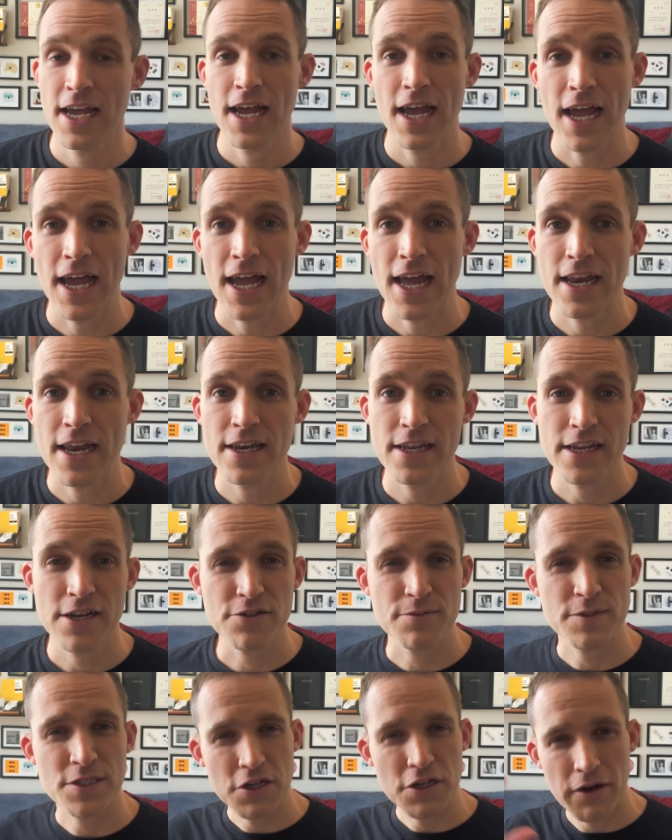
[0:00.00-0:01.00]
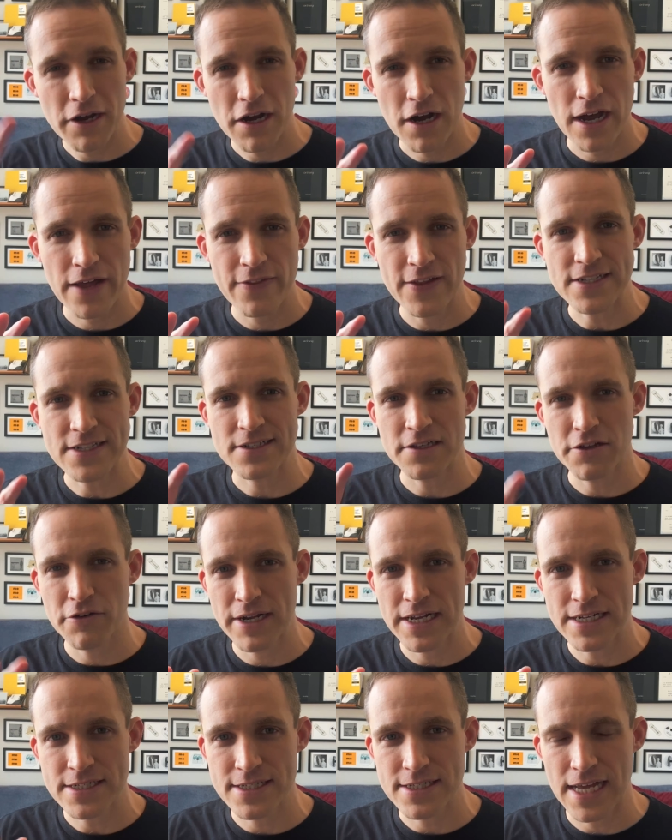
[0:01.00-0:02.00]
And here's what's going on that's
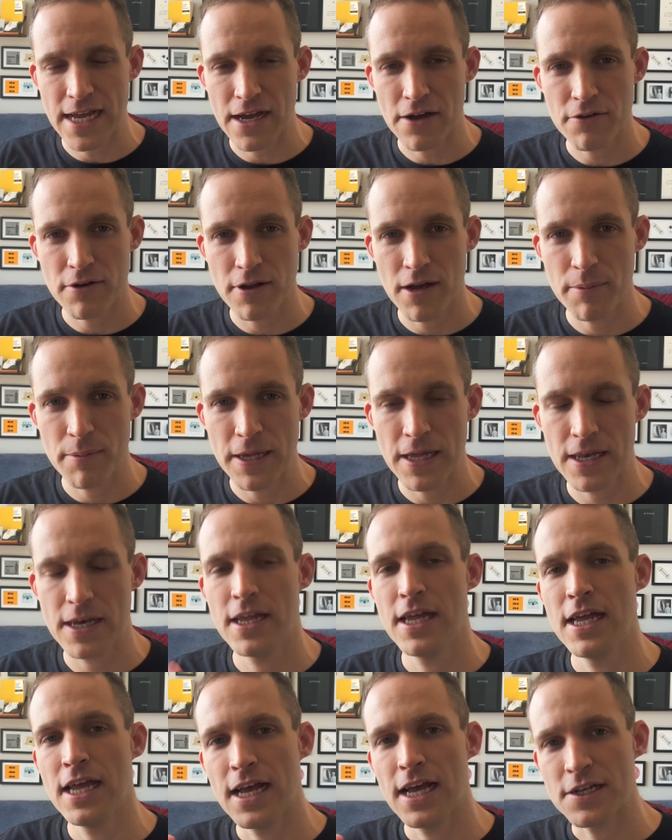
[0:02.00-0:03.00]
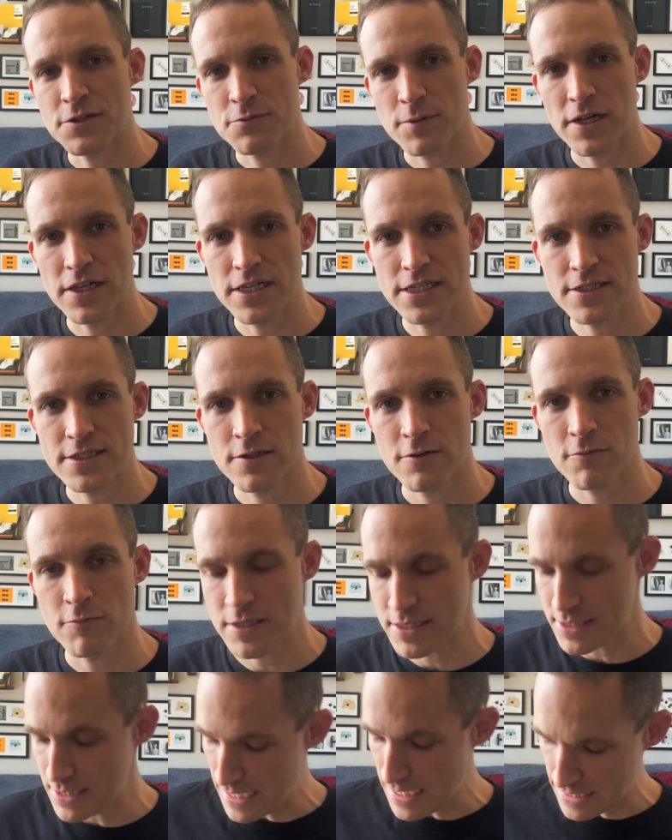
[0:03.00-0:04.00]
slowing us down a bit, as well as
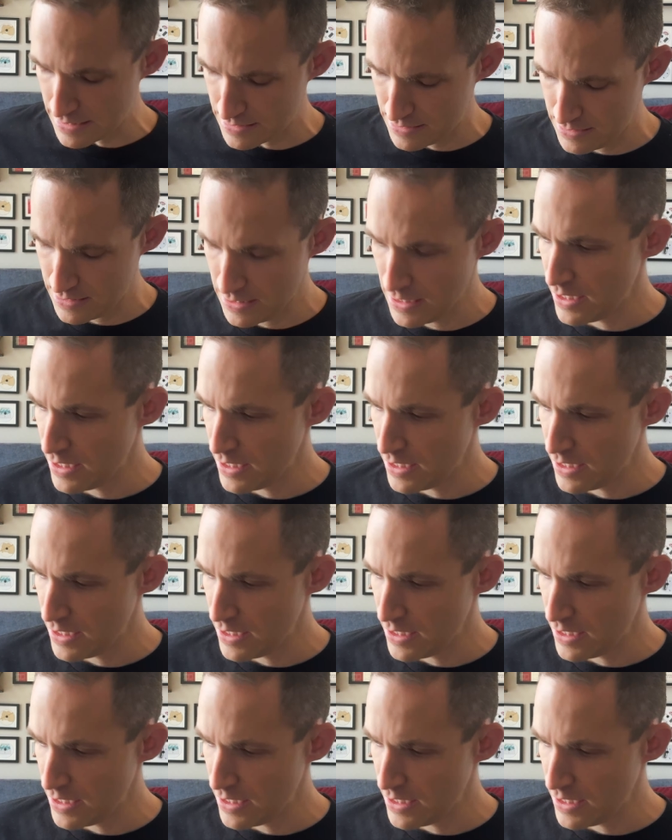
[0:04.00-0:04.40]
what's next.